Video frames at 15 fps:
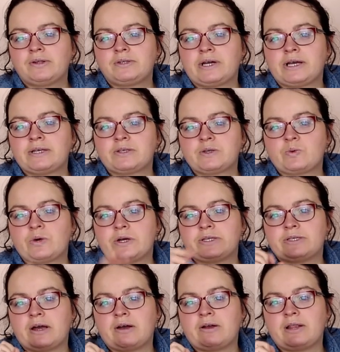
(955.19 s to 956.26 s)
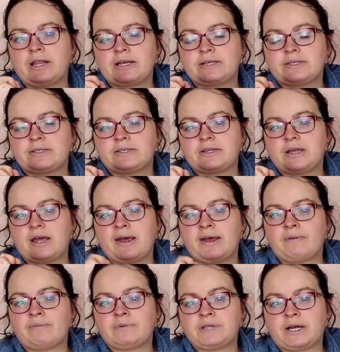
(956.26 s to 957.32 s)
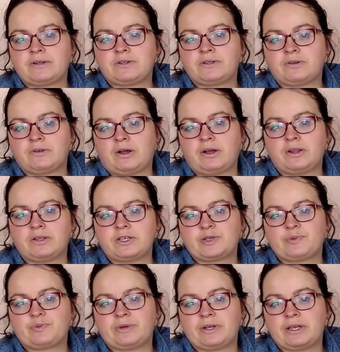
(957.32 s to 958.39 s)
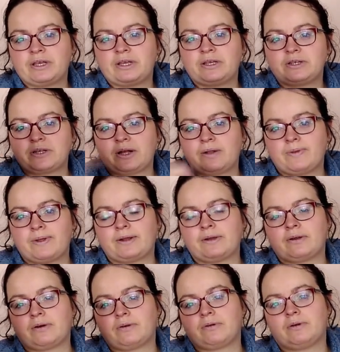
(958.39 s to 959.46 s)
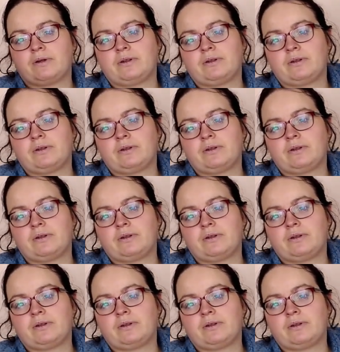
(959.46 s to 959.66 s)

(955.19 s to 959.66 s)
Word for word: trousers wise, that'll last um Jack till like the springish, and then uh,